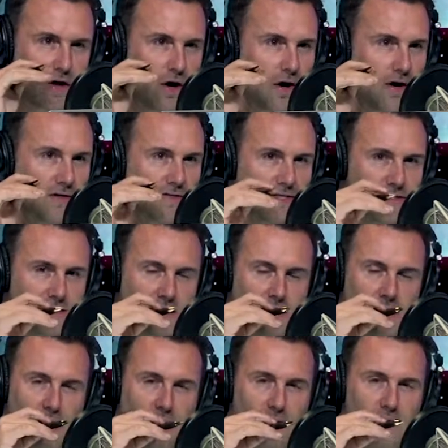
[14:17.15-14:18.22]
cars is an
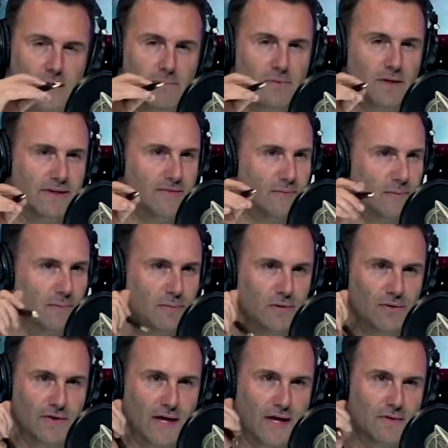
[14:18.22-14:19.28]
unbelievable
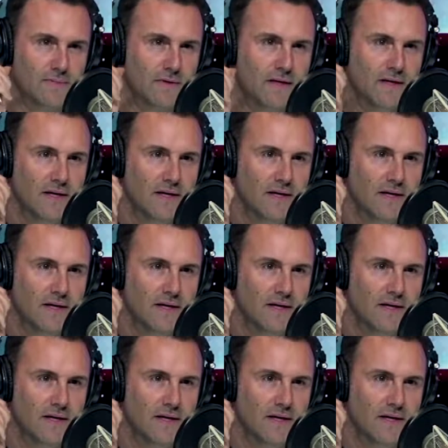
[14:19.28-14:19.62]
boot camp.